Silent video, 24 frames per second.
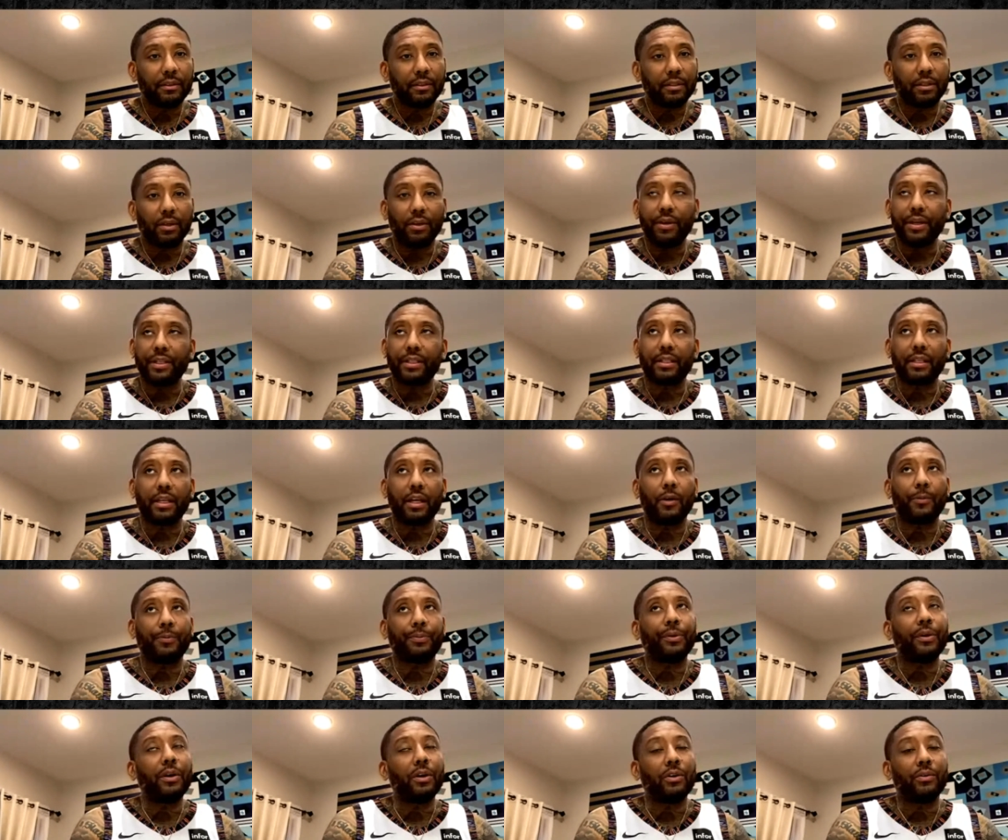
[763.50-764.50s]

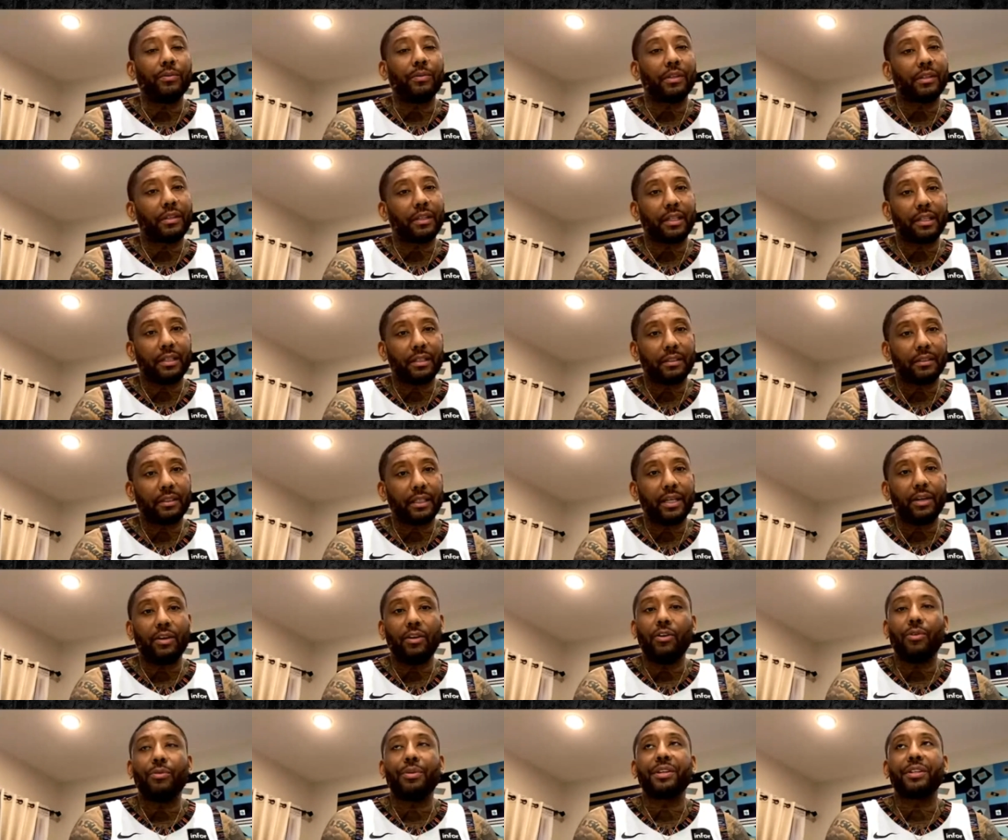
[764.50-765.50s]
COINTELPRO, my nigga. They
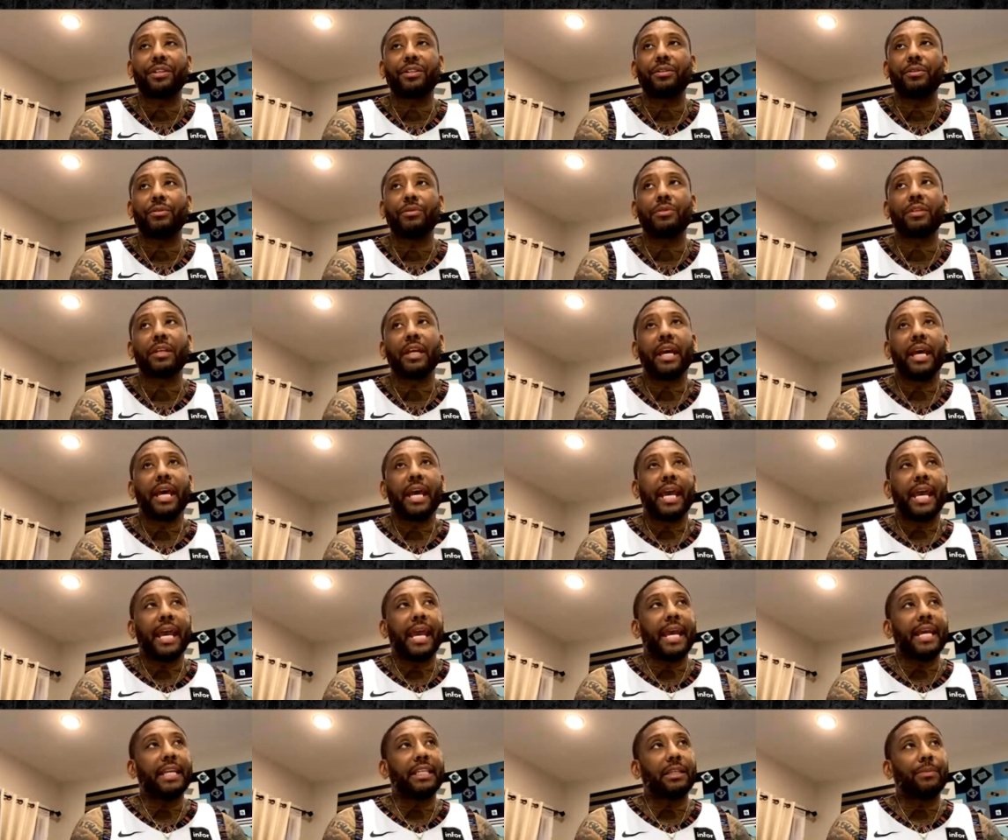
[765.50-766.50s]
always use
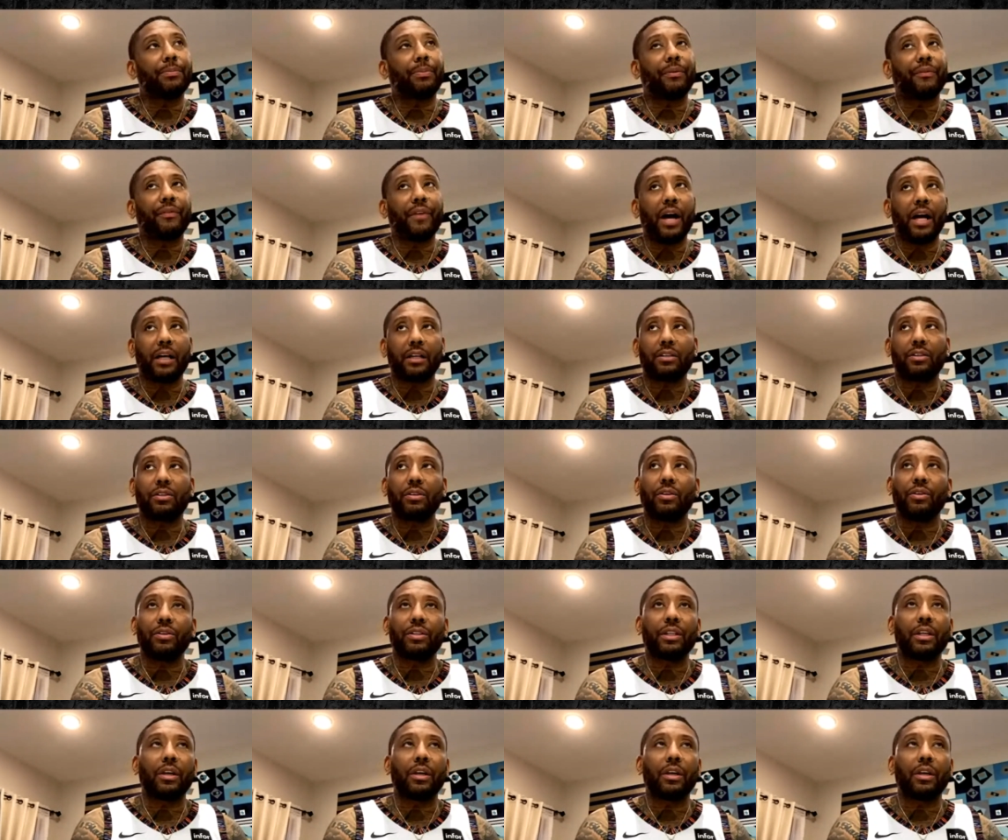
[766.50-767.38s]
agent provocateurs.